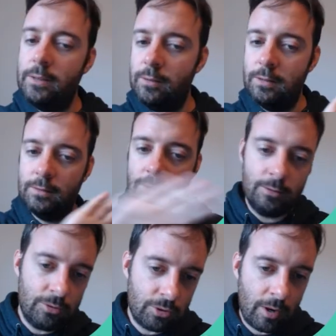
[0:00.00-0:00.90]

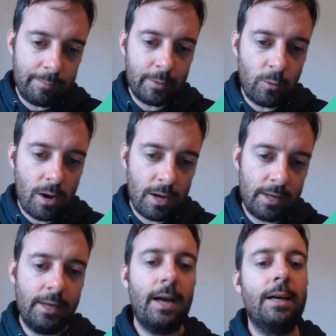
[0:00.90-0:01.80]
you drop the Y